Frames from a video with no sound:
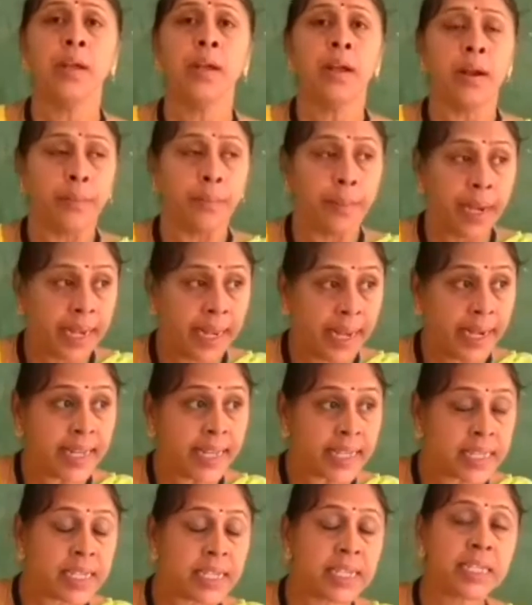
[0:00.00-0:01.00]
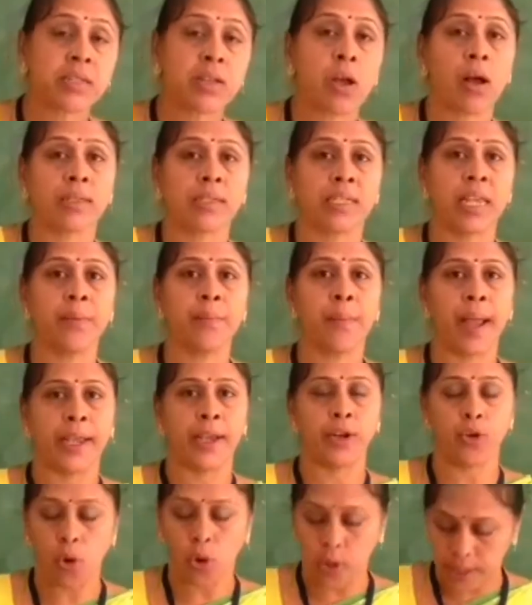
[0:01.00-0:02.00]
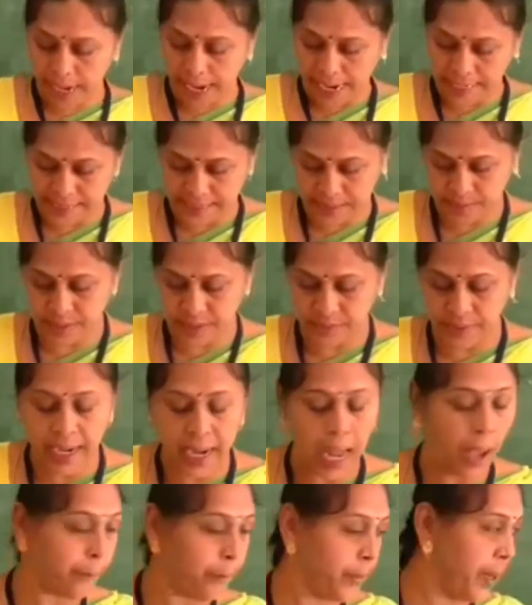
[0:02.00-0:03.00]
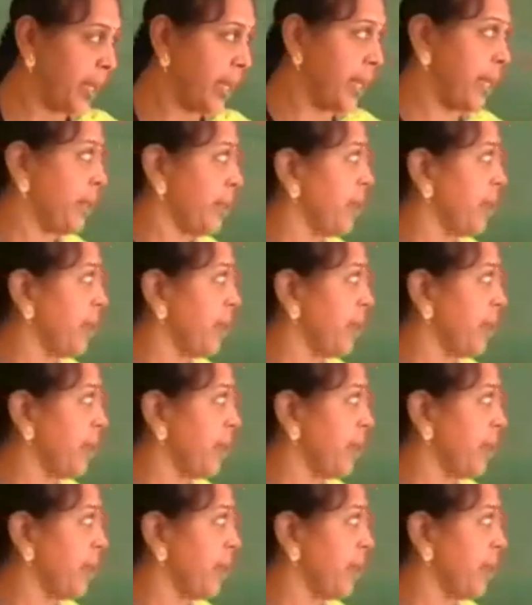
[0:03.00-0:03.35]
Many disease causing microorganisms will appear.